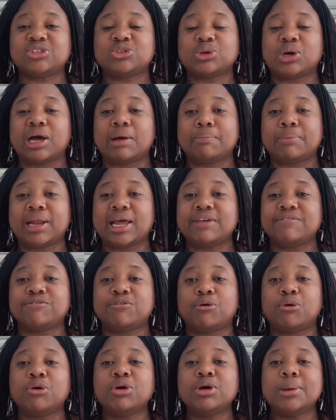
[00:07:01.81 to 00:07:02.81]
to apply
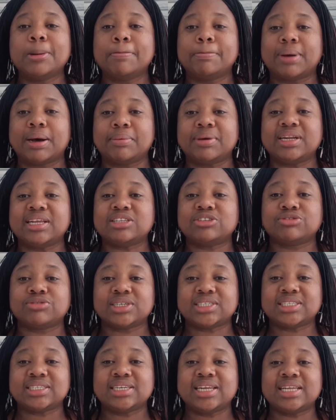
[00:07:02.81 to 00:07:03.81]
for permanent
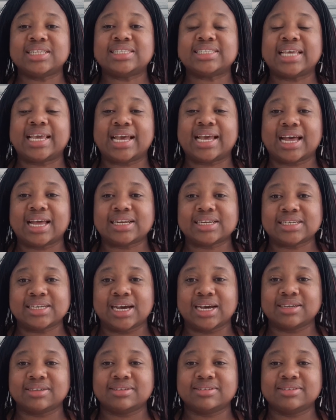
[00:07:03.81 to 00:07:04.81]
residence in
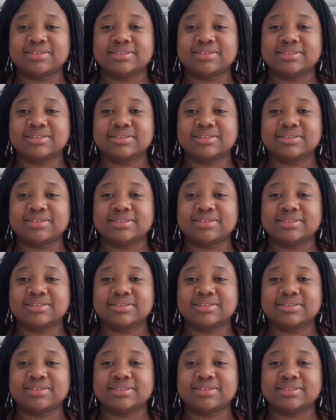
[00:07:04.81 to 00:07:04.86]
Canada.